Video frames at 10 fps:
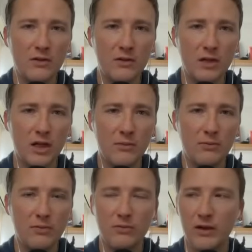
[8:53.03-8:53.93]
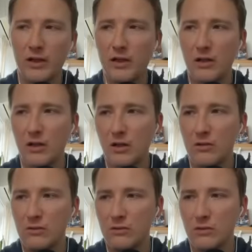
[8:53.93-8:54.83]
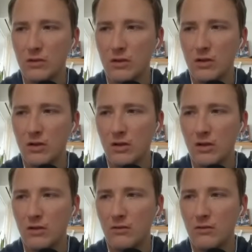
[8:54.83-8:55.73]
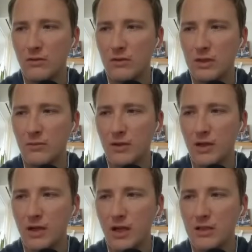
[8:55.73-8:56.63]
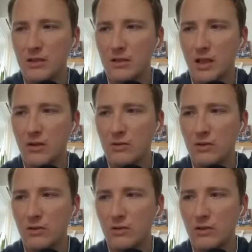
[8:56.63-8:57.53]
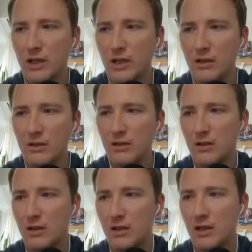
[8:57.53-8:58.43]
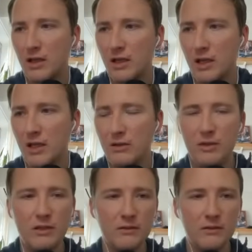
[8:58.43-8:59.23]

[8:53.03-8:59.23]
are up, ready to go. What's up, Anas How To Academy?